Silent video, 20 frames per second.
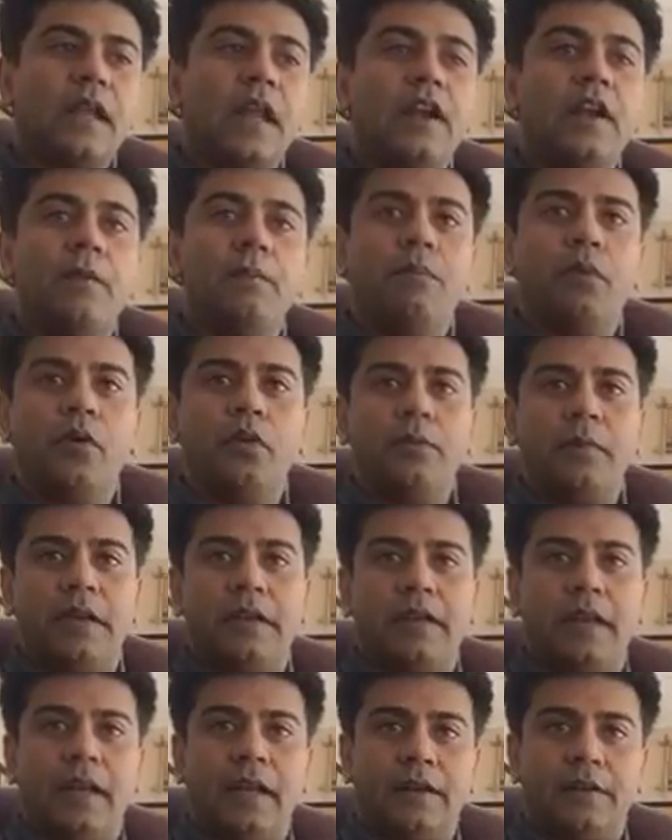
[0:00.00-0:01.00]
an
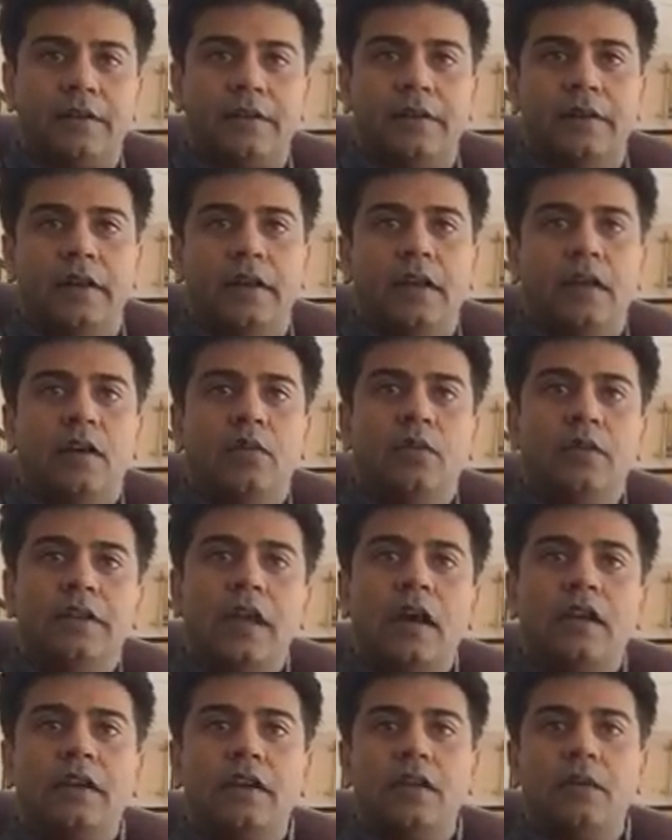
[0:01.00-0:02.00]
employment letter.
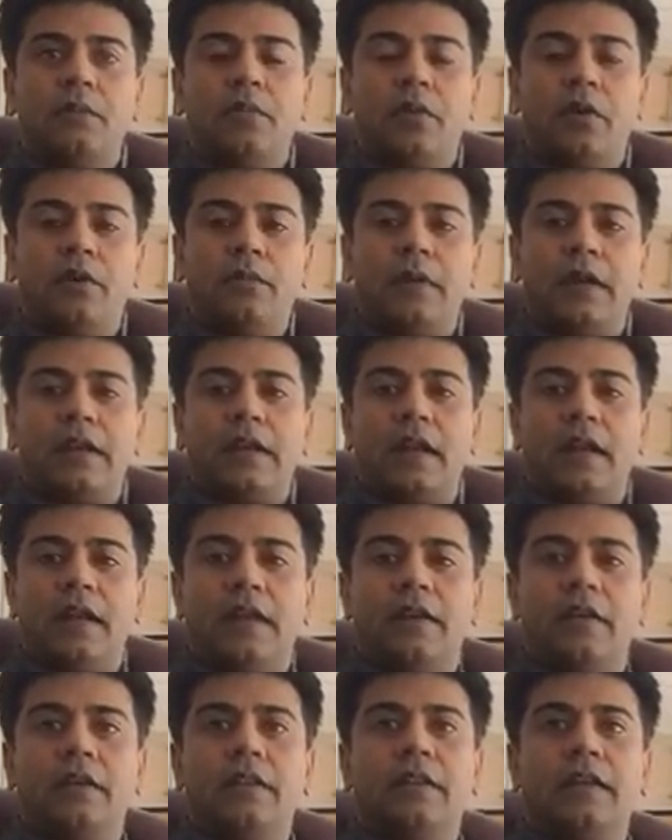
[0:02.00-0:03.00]
Without an employment
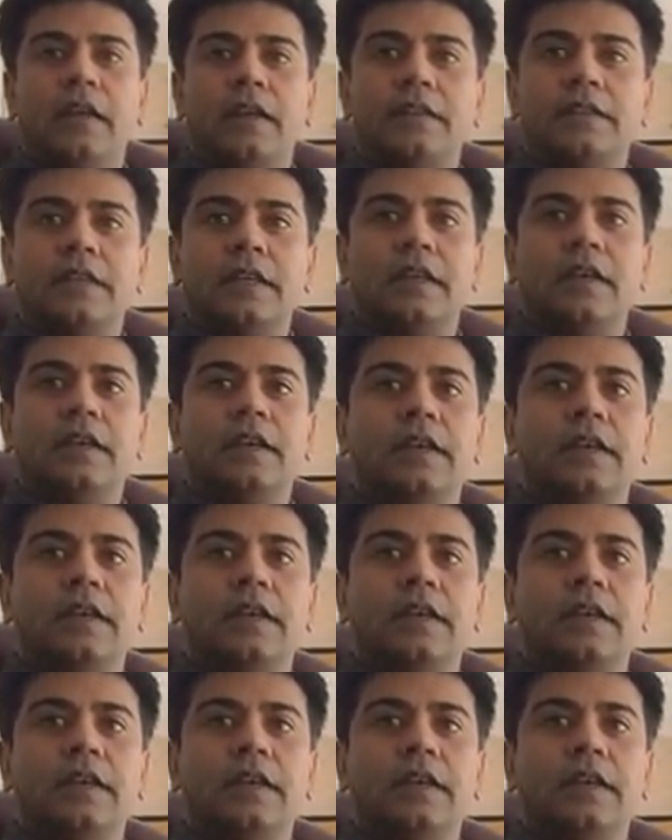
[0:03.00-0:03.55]
letter, there's